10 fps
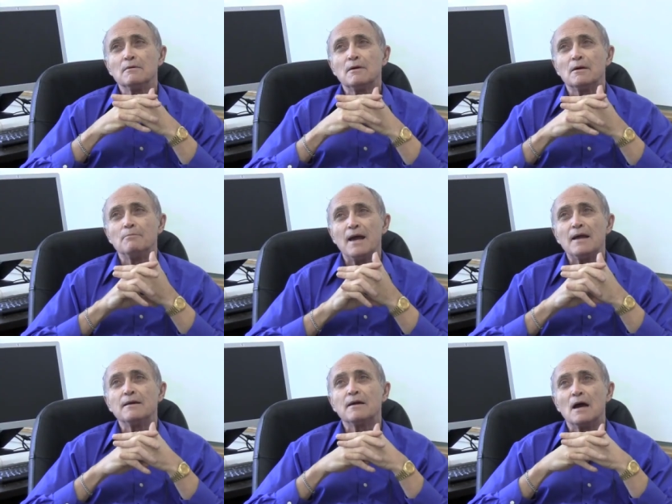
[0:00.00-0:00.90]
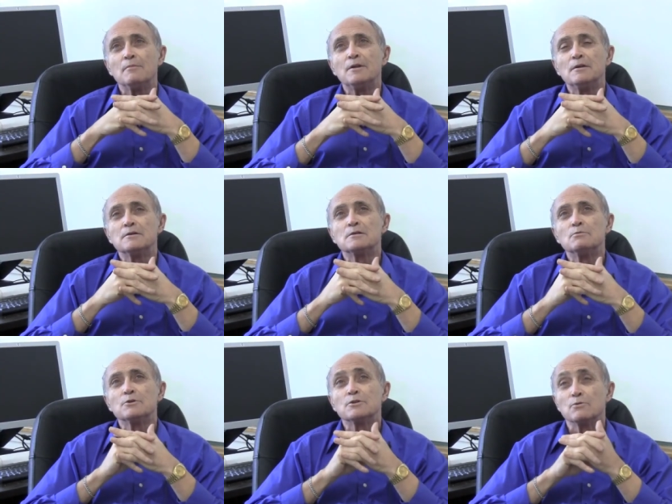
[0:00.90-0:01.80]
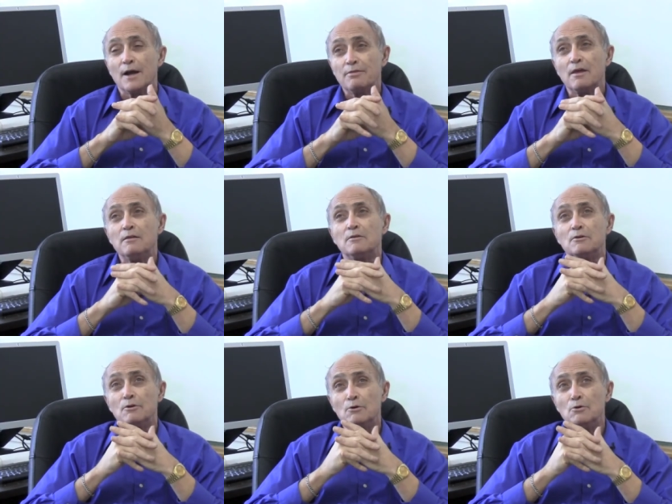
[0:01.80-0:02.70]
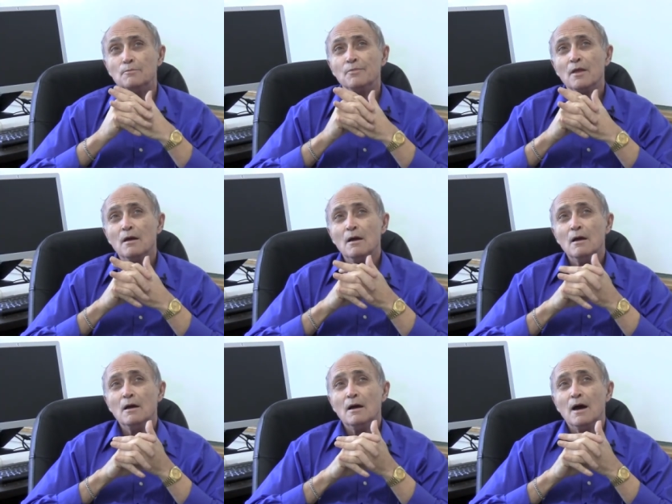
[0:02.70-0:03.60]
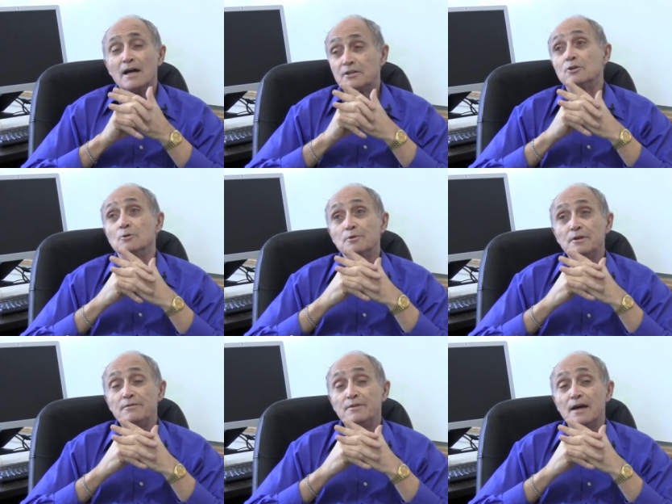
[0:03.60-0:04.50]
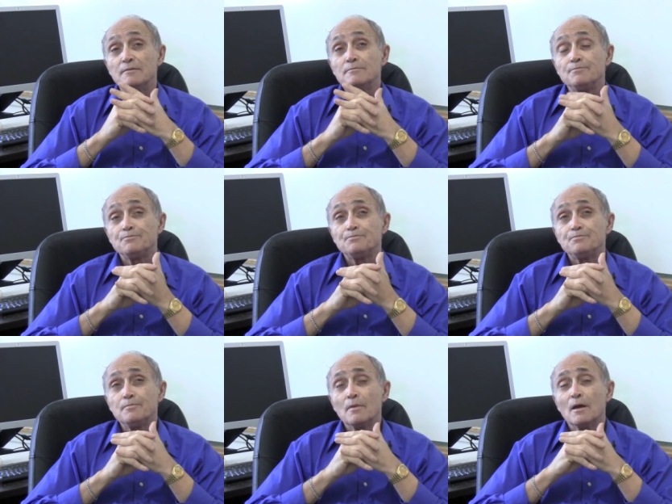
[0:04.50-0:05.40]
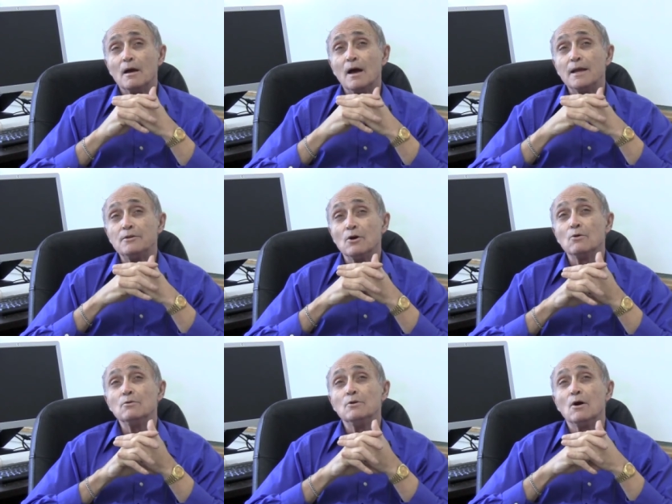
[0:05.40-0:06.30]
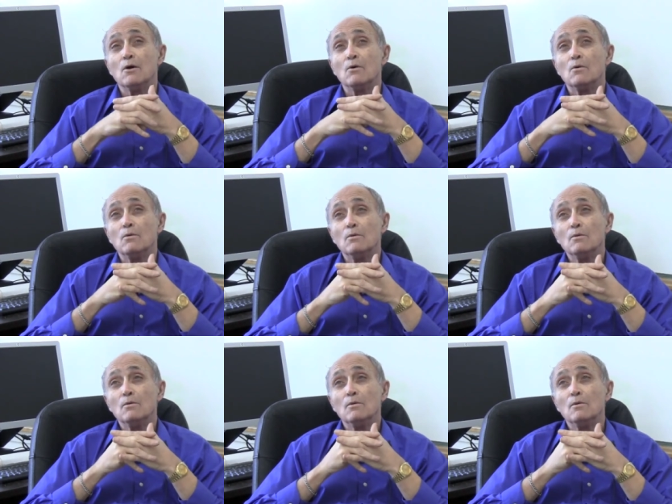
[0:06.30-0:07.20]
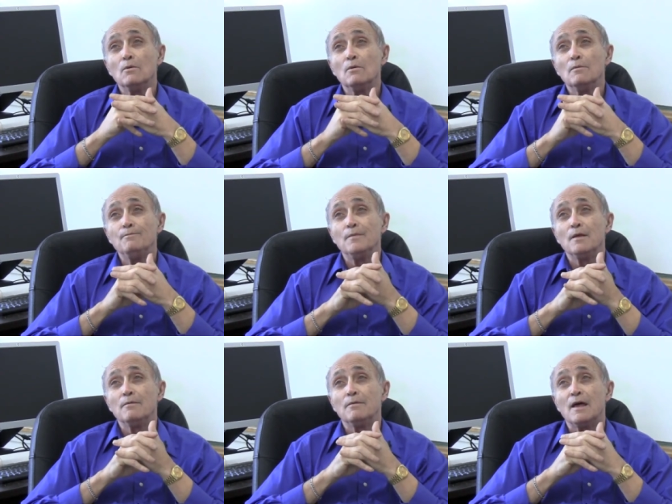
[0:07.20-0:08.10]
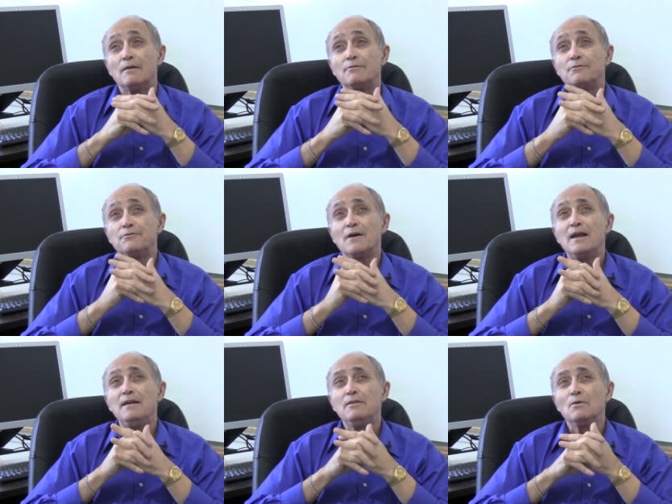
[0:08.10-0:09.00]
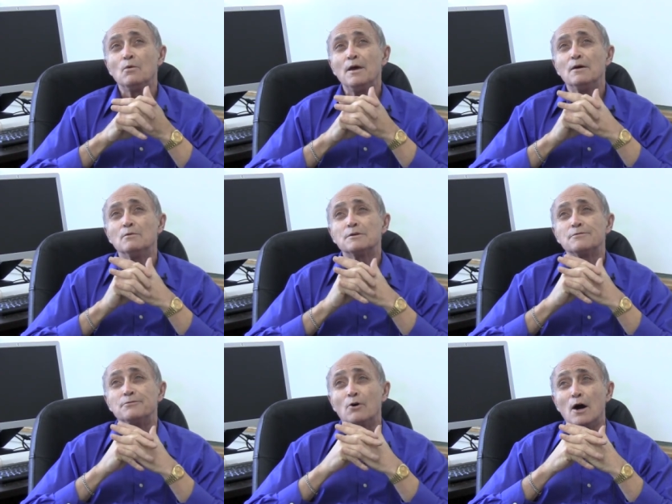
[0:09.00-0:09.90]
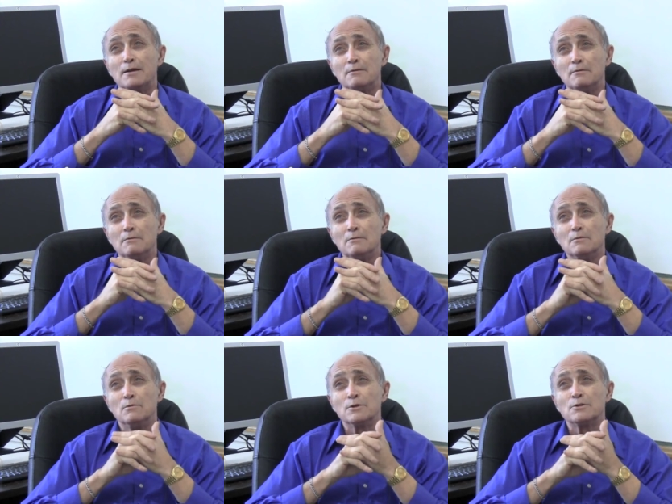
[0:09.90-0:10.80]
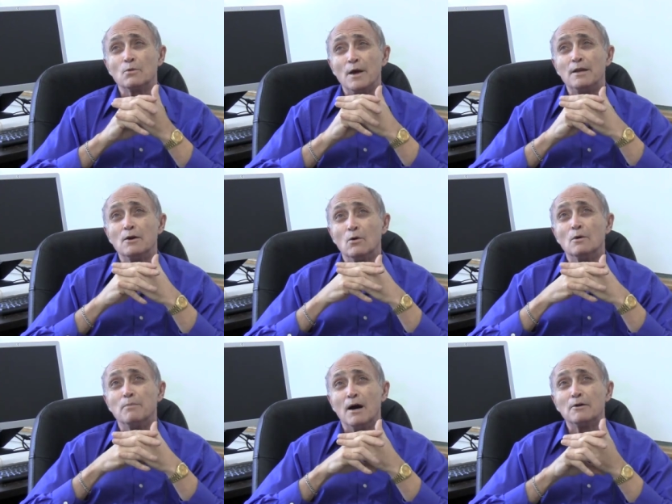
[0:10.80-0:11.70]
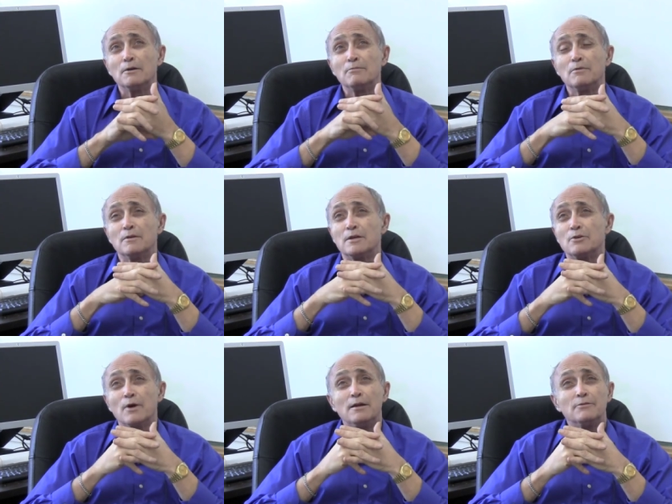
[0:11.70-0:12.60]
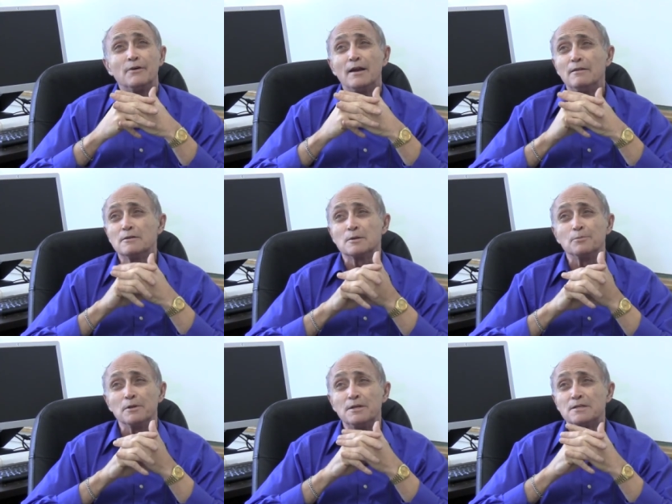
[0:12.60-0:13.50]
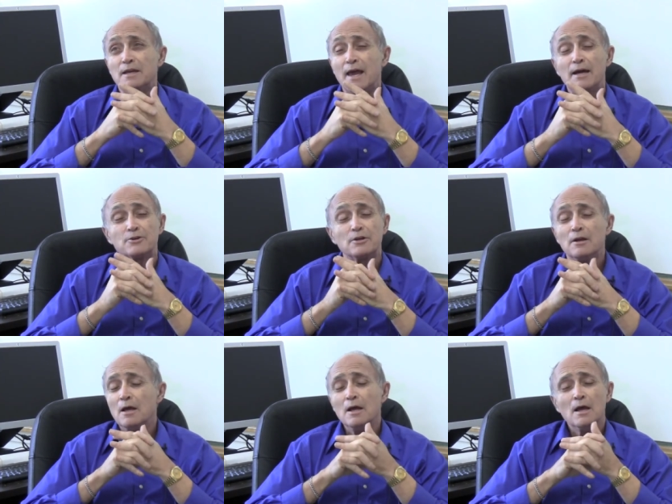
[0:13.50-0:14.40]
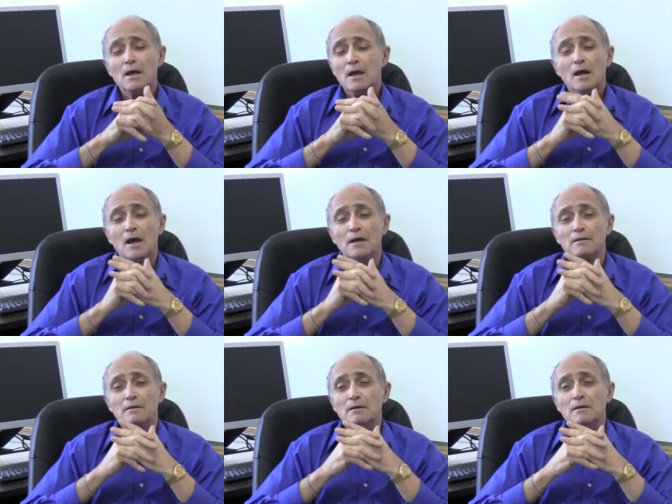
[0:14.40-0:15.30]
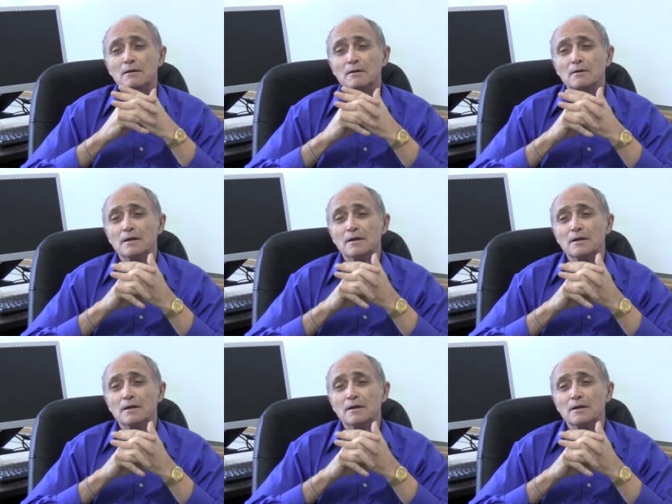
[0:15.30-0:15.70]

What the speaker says: Combating communism was the right thing to do. I still believe that. I don't know that fighting the way it was fought was the way to go about it, because they tried to fight it as a policing action, and you know,